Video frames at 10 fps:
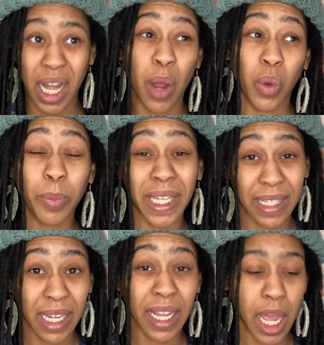I will be
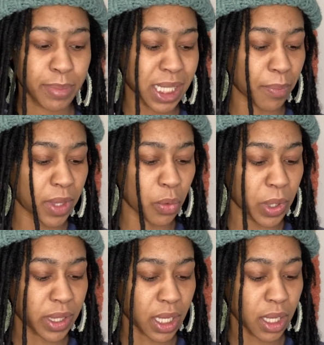knitting up something
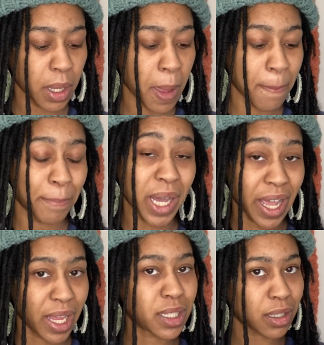with it,
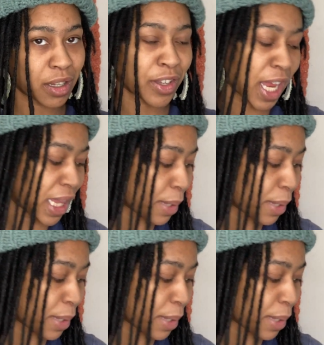but in